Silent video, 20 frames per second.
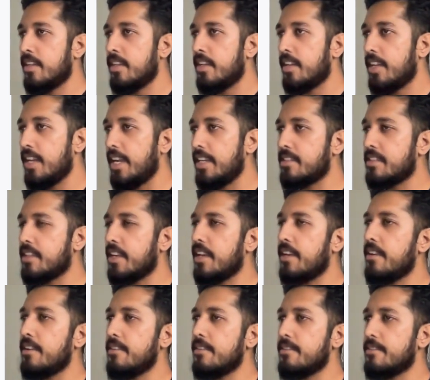Let's
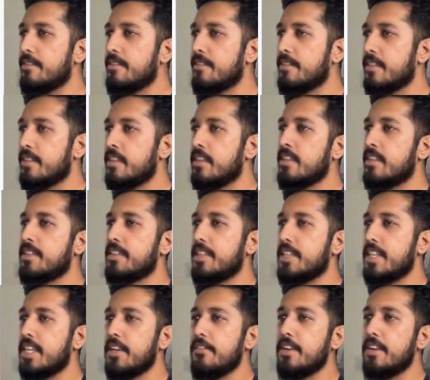say the
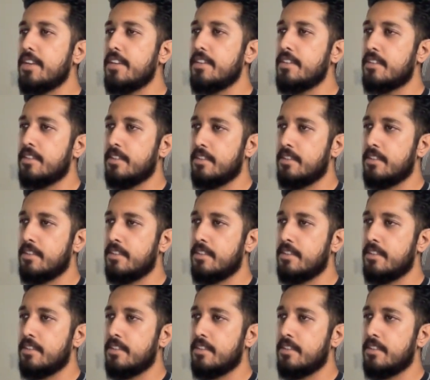given